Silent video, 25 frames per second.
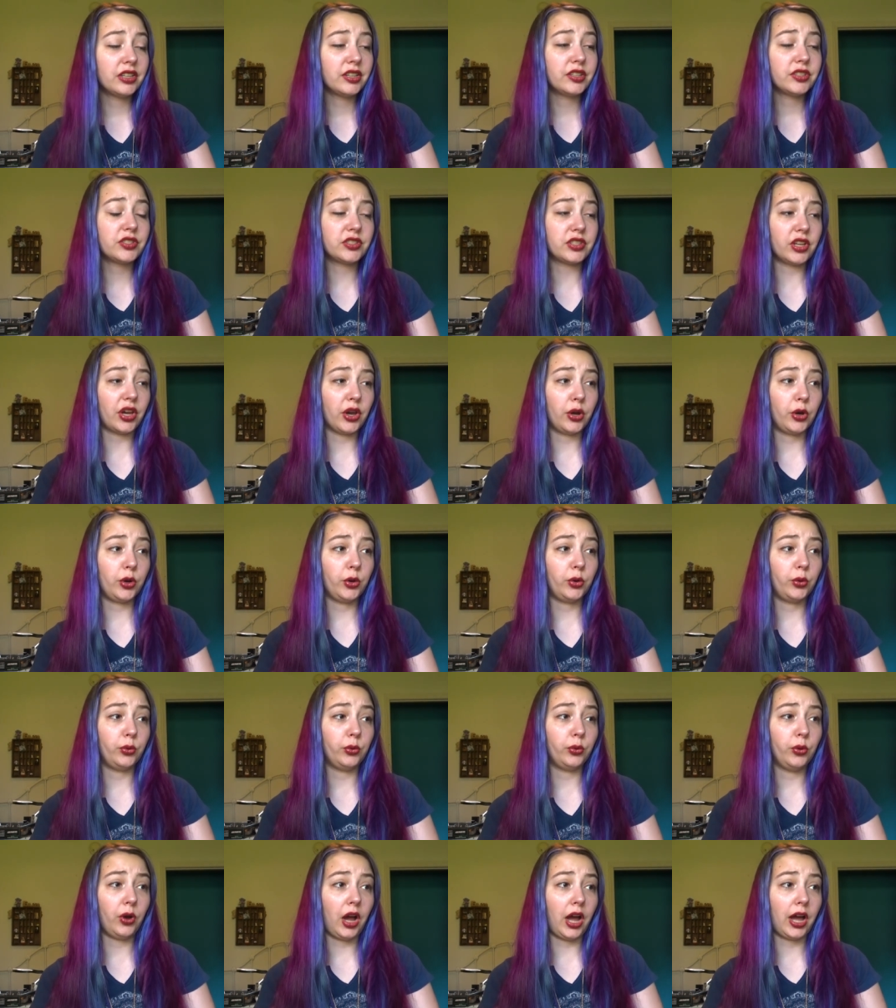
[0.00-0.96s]

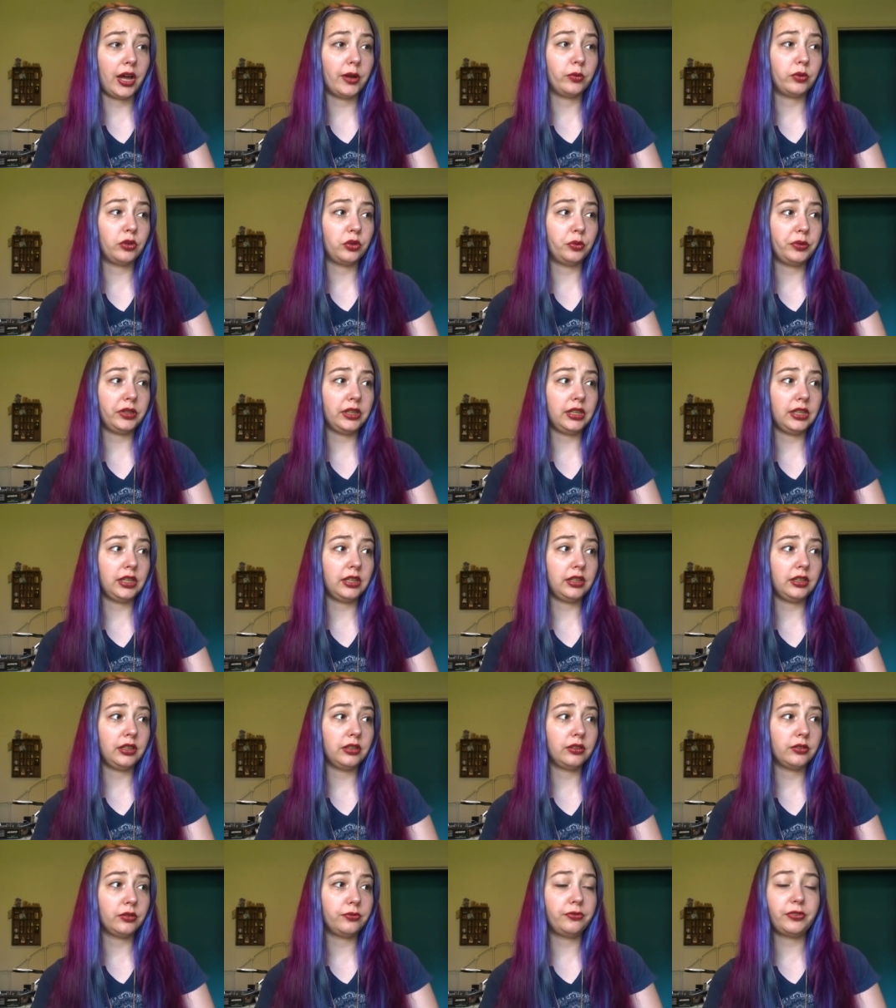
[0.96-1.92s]
so I will
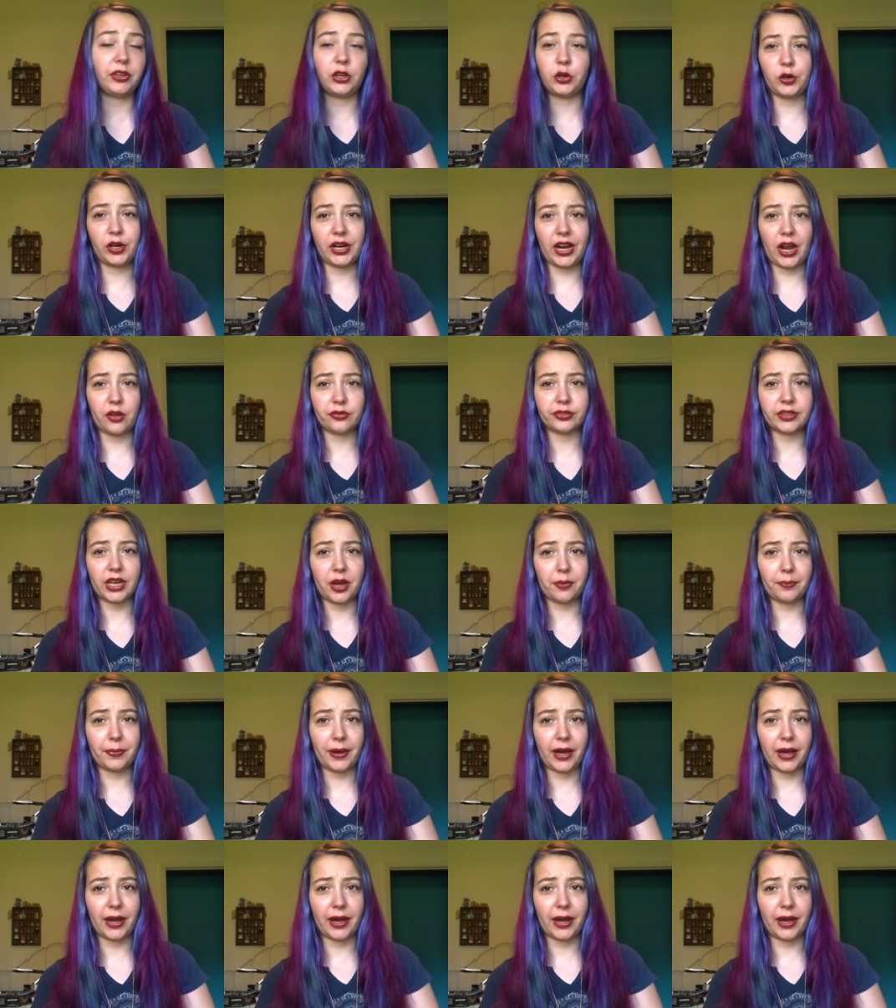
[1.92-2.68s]
be figuring out that